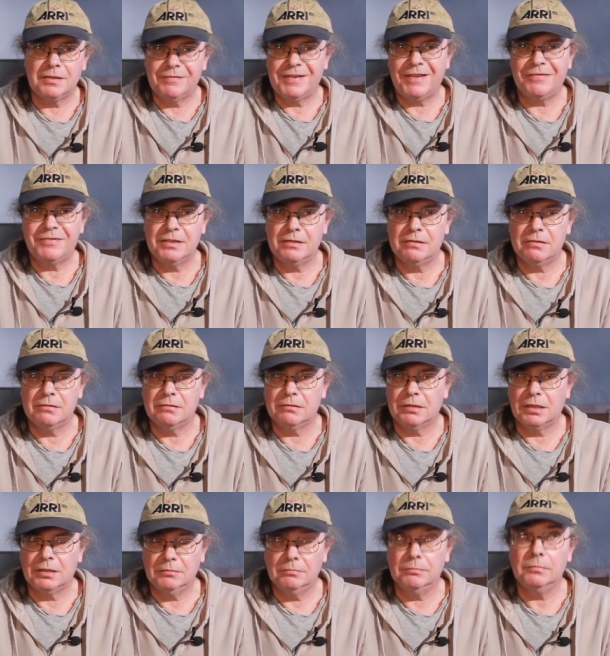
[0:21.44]
I've left the
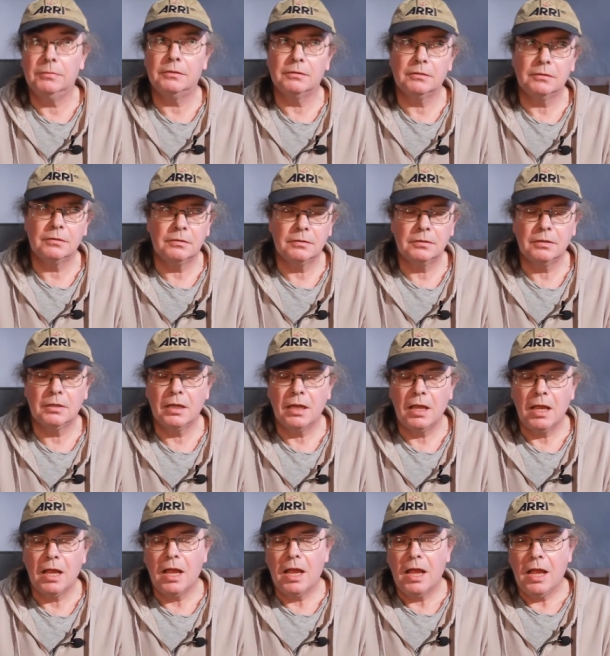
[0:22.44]
door open.
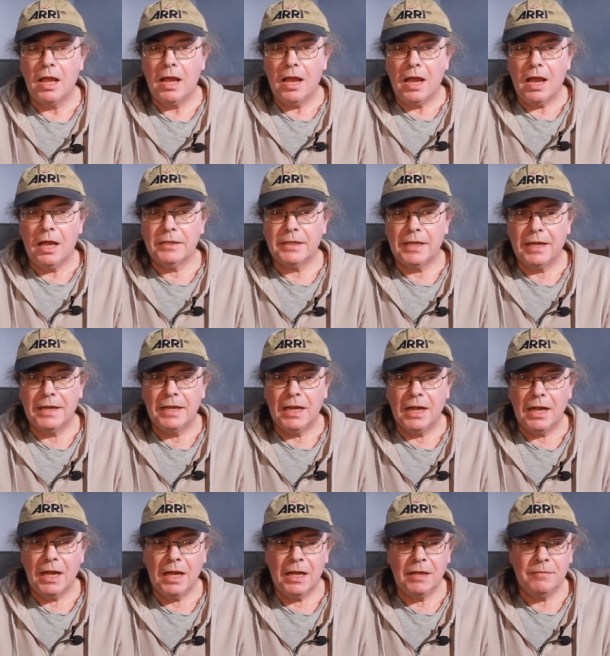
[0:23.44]
Okay,
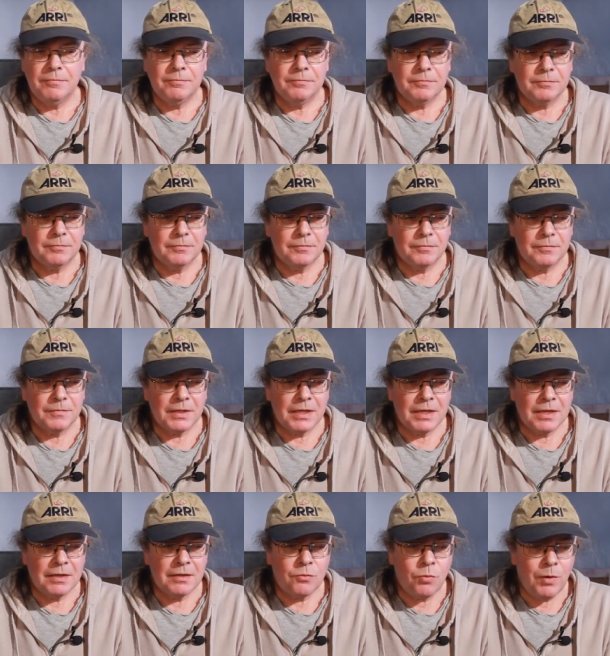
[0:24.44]

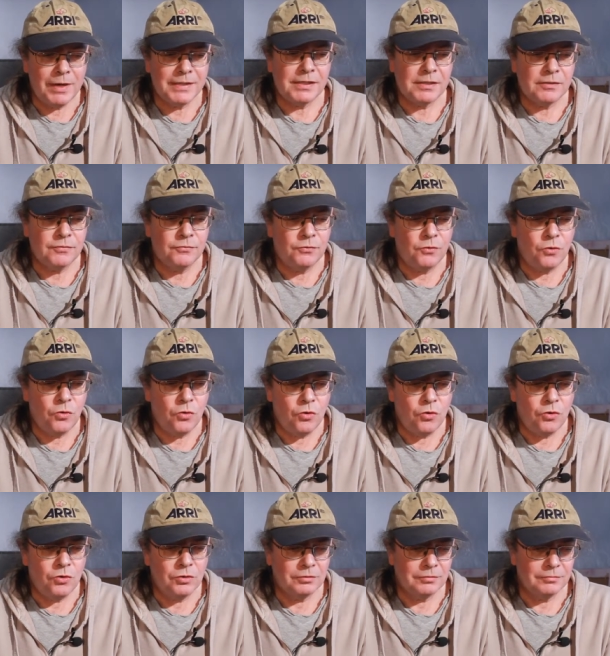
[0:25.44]
the quest
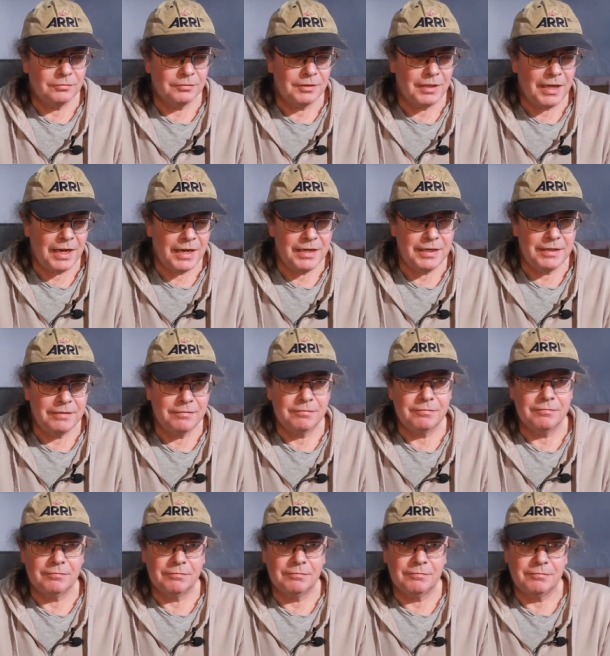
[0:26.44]
for a
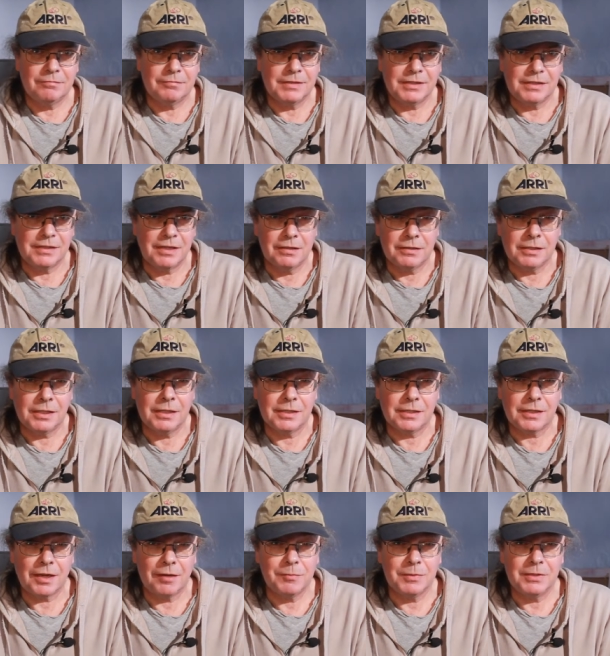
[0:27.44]

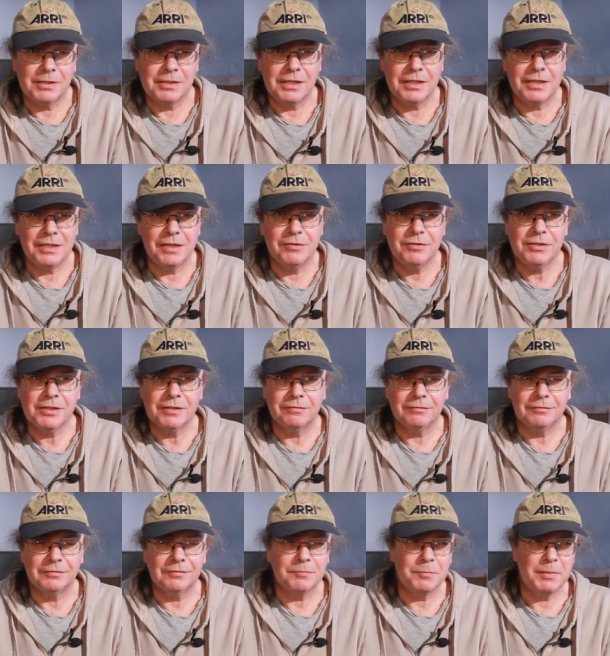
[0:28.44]
oscilloscope continues
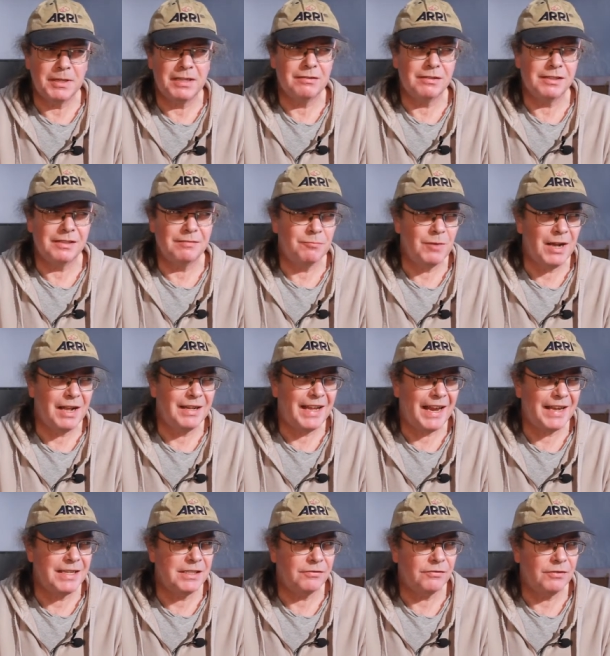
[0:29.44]
because, well,
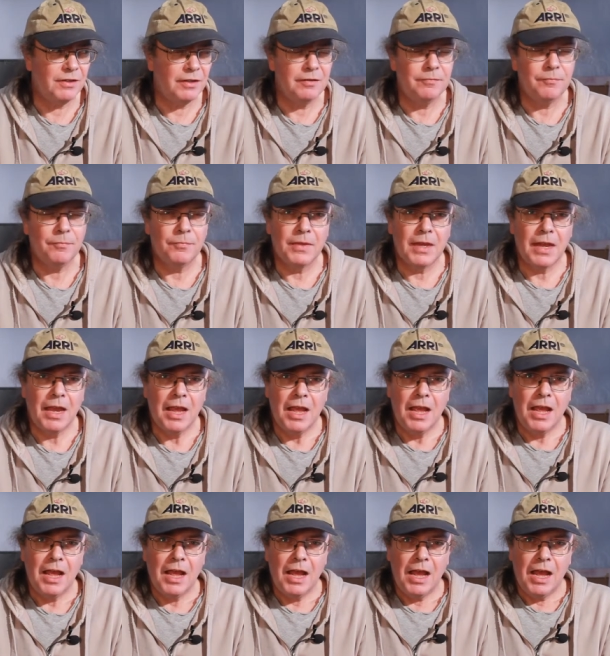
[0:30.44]
it's fun.
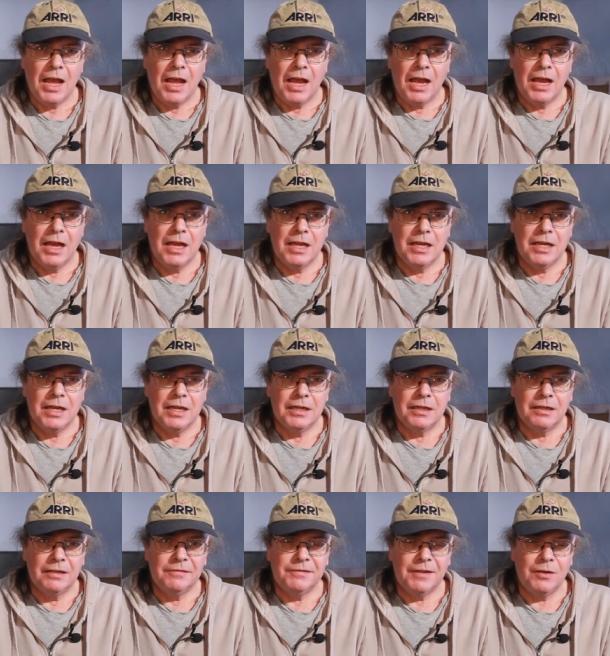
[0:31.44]

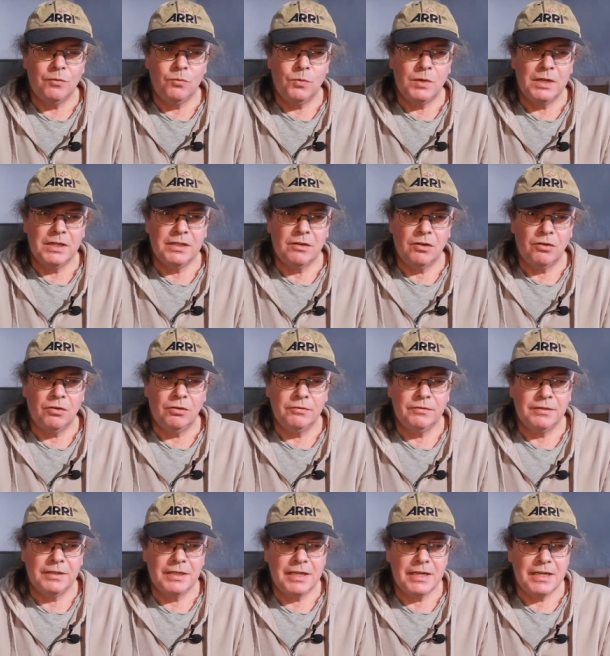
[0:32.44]
And I found one
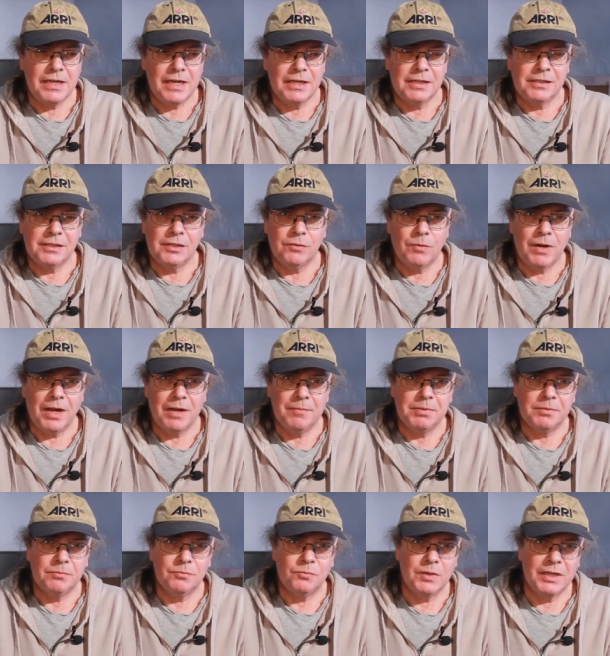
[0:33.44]
on the interweb
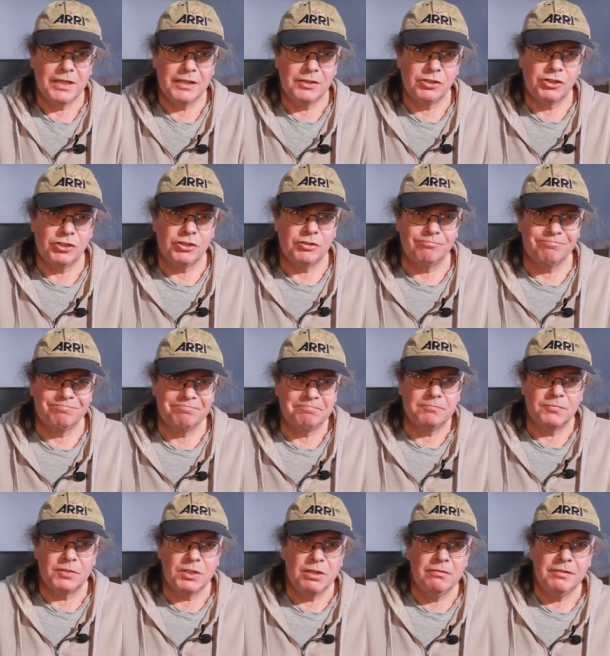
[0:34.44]
which
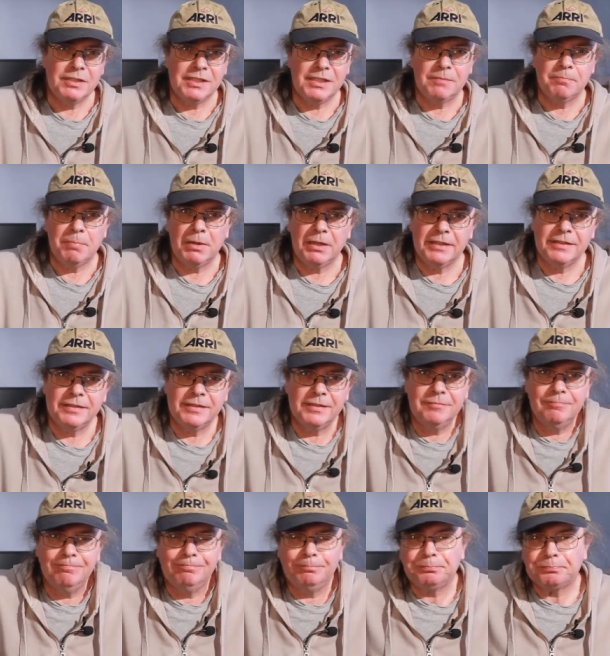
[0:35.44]
uses Python.